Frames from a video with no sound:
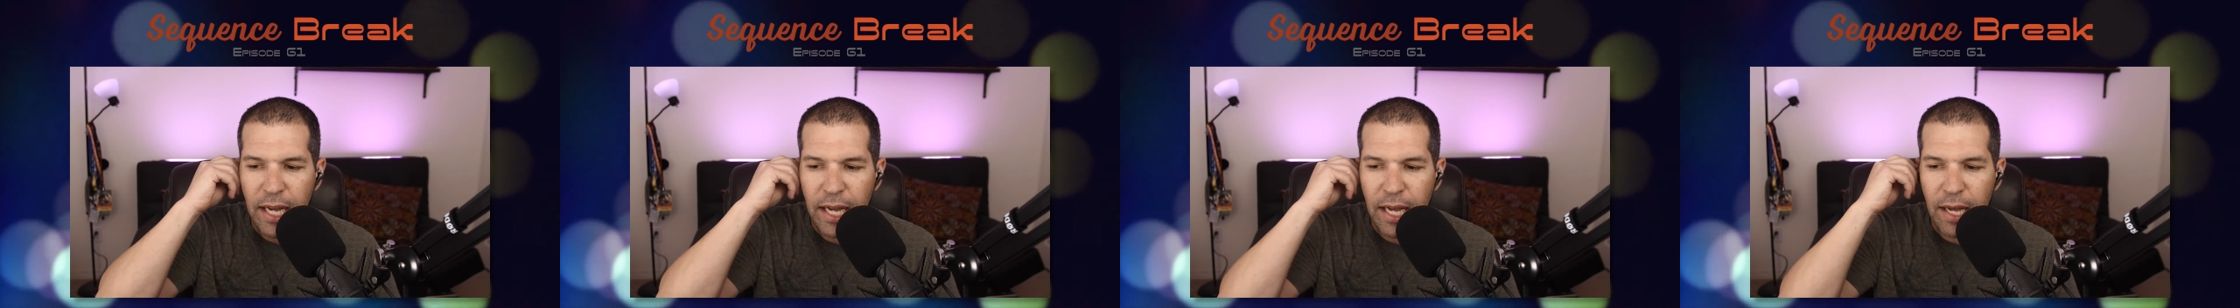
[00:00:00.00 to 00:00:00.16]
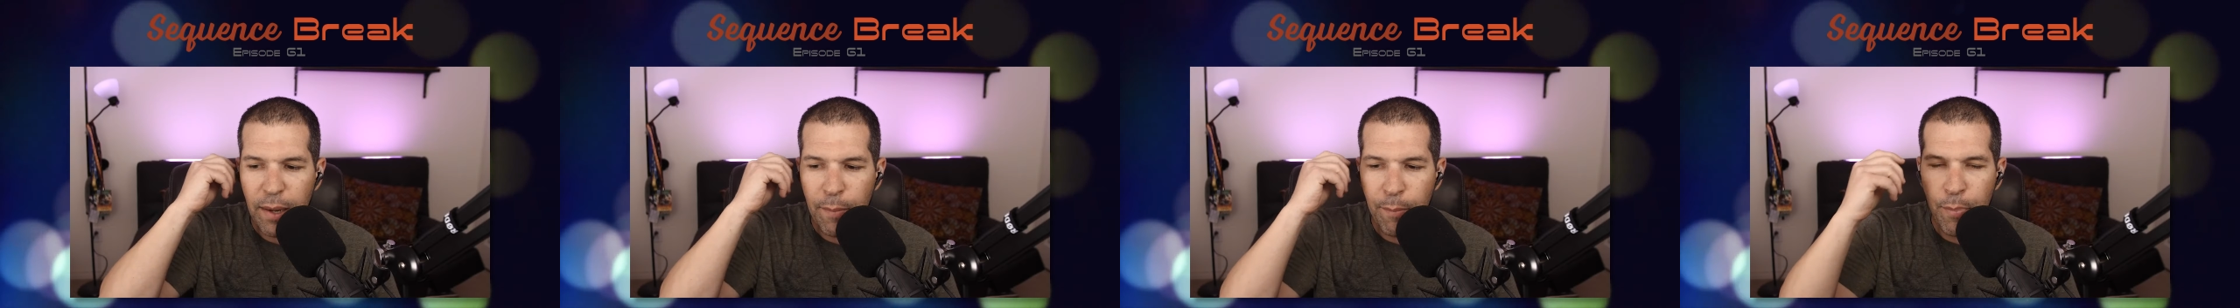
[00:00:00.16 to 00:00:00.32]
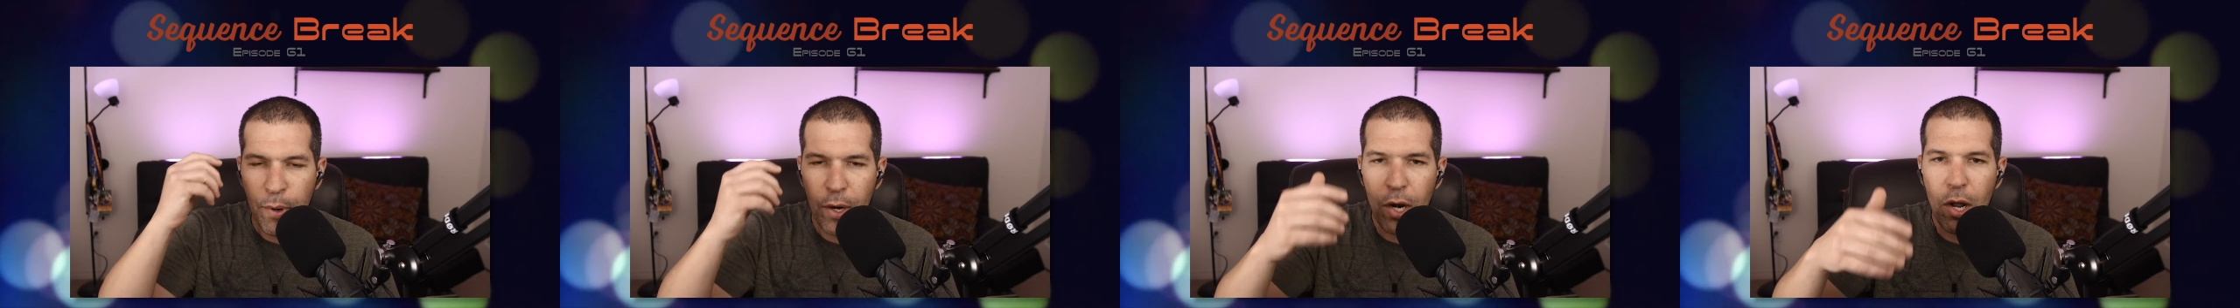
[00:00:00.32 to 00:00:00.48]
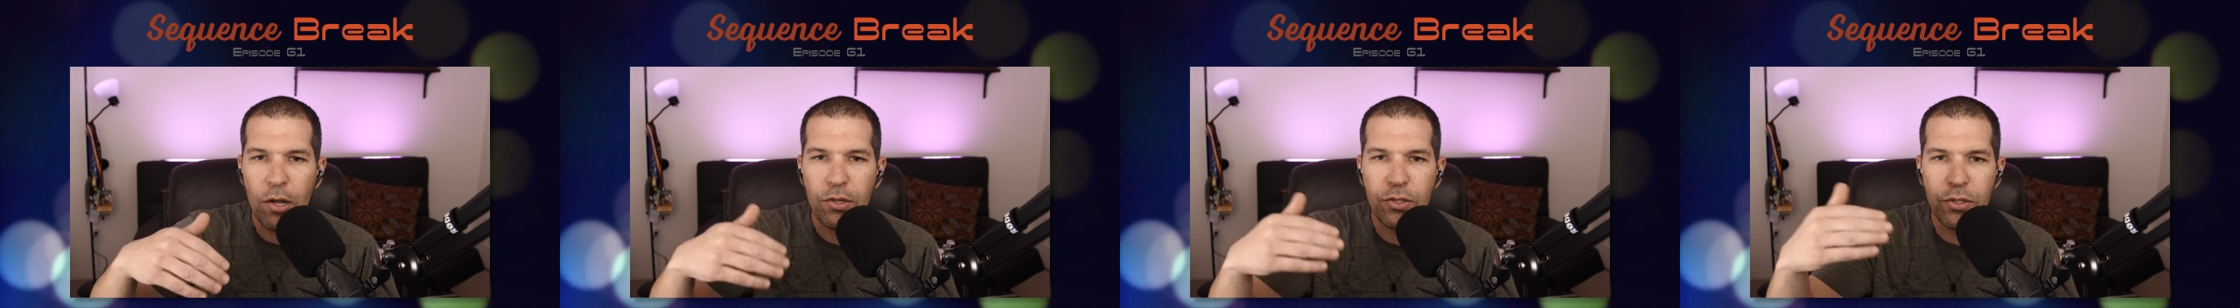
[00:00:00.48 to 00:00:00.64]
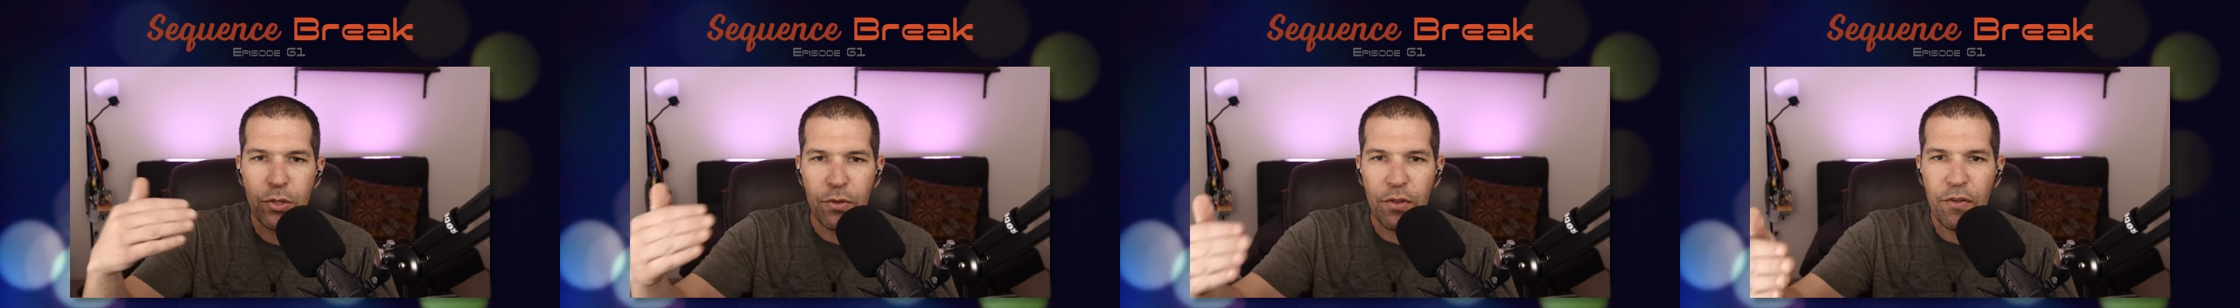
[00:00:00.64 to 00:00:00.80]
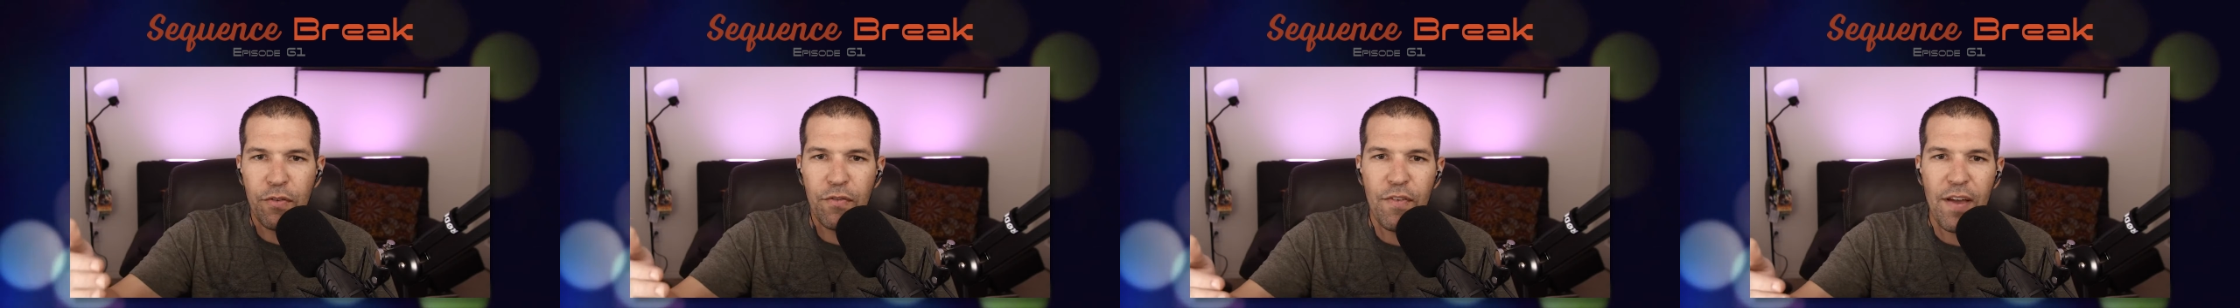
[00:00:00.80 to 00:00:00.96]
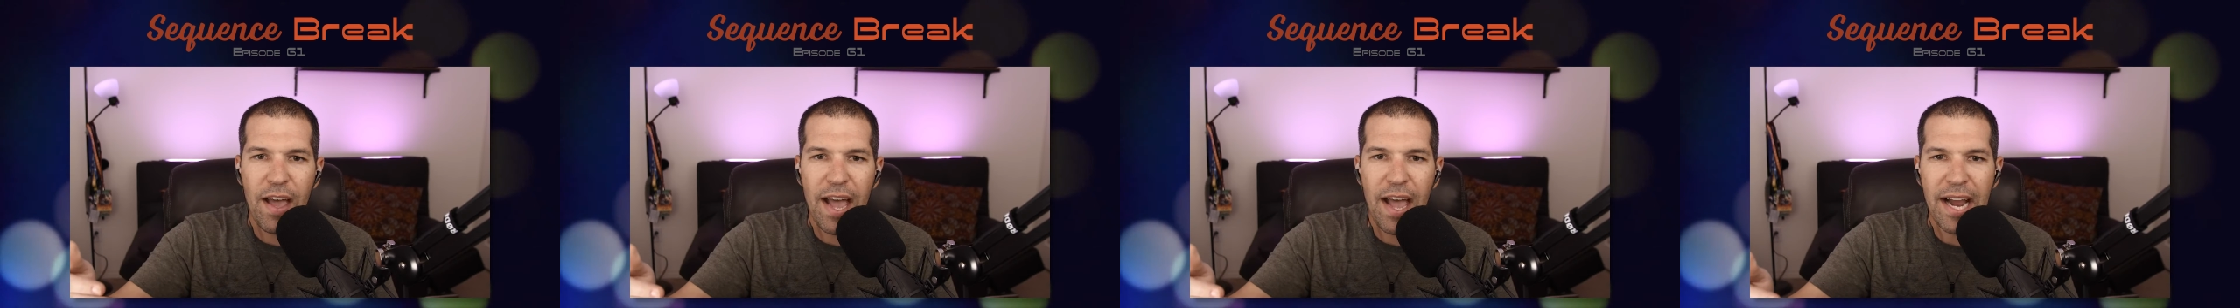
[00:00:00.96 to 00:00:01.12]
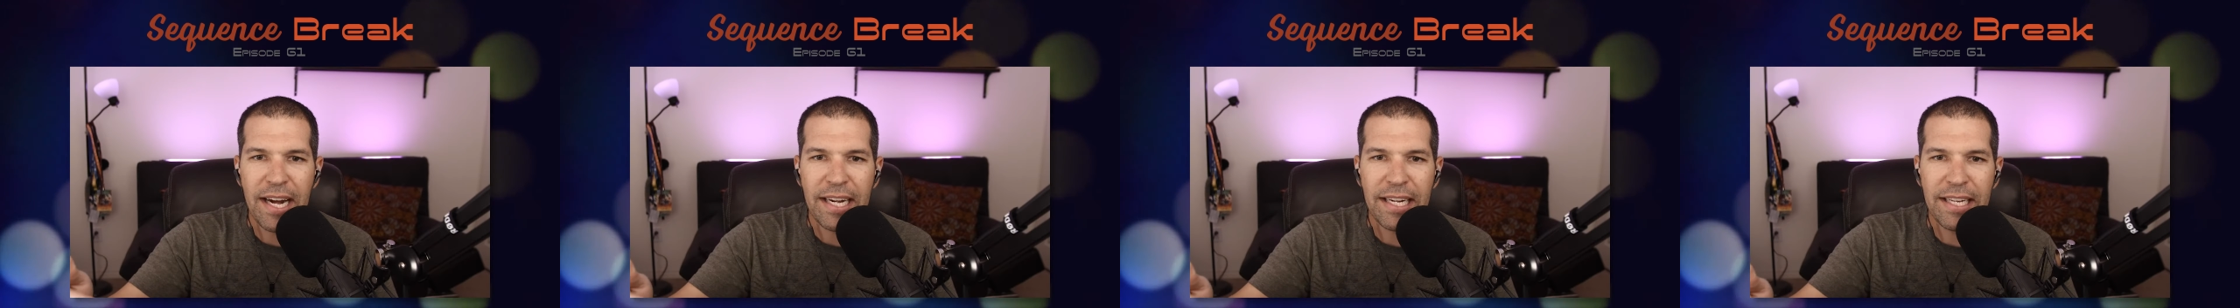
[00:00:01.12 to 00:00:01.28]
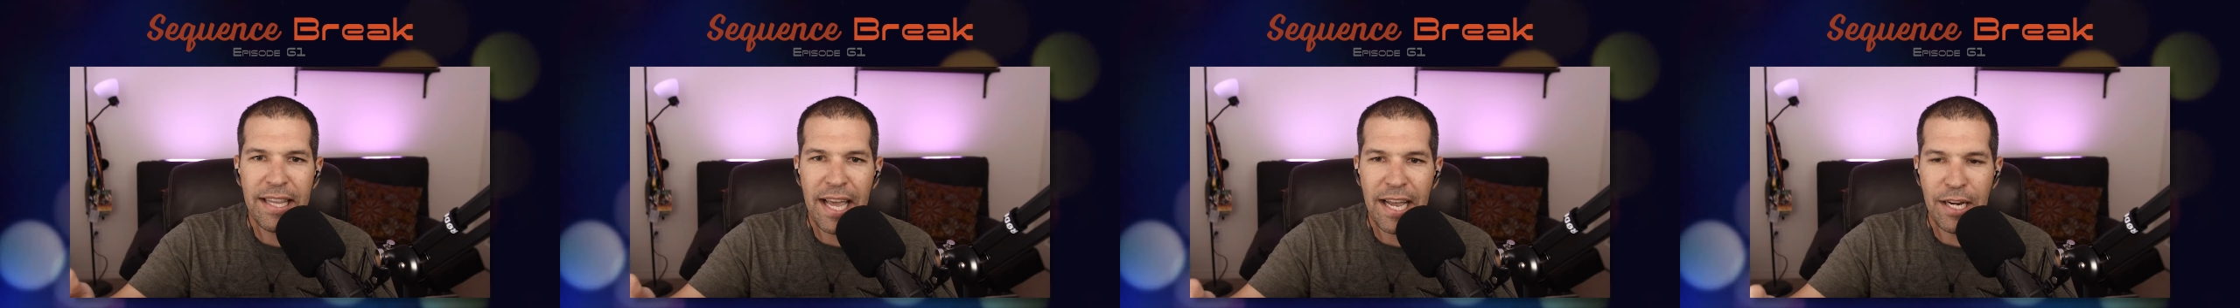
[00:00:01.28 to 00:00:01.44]
But also the
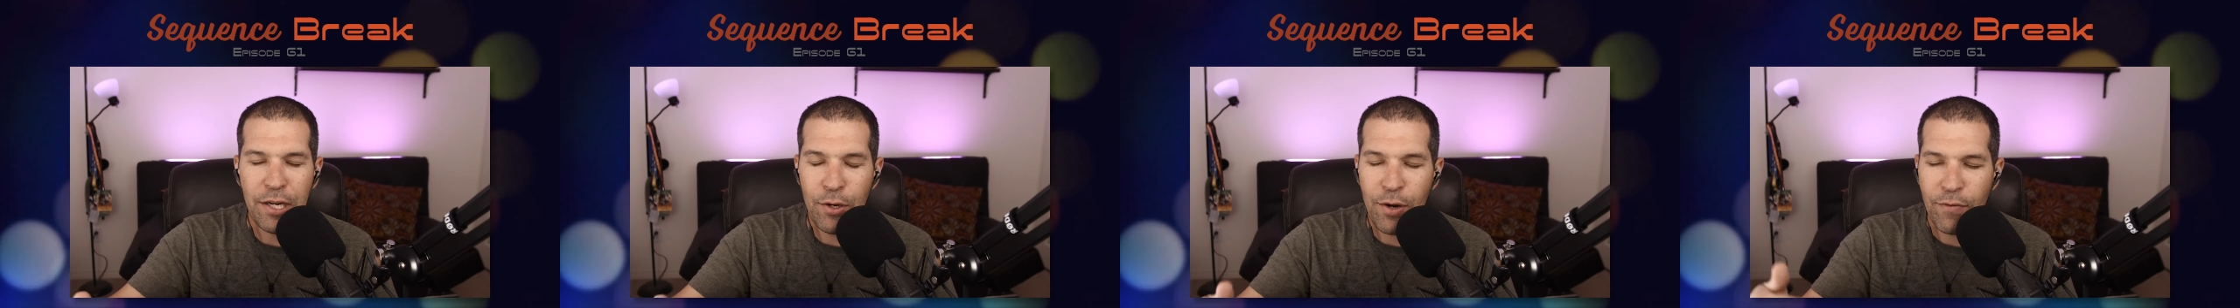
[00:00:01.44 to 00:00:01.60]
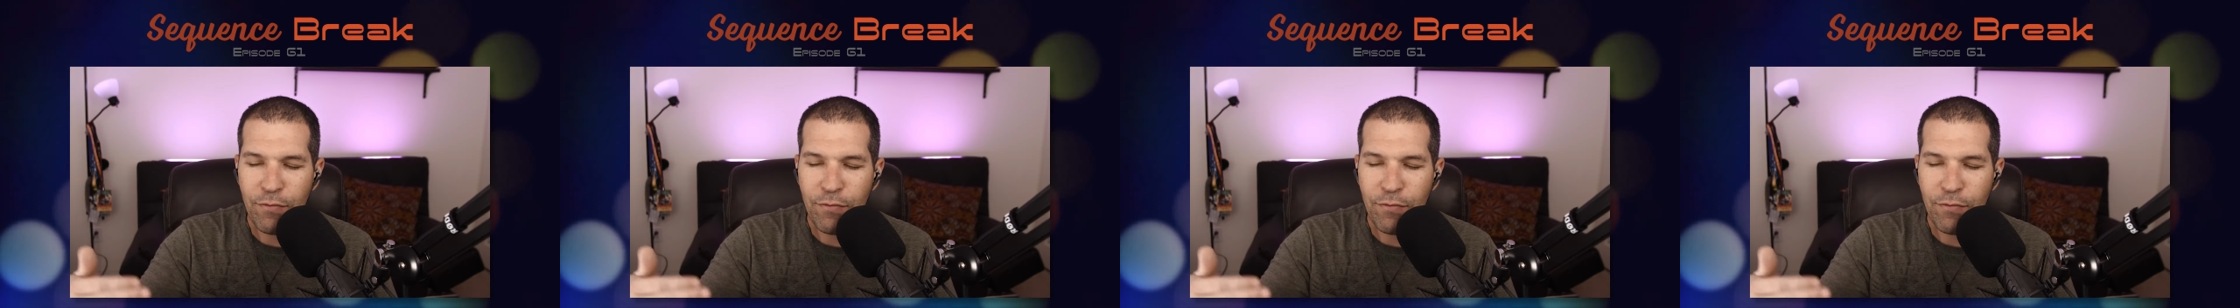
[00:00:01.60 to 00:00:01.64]
fact that you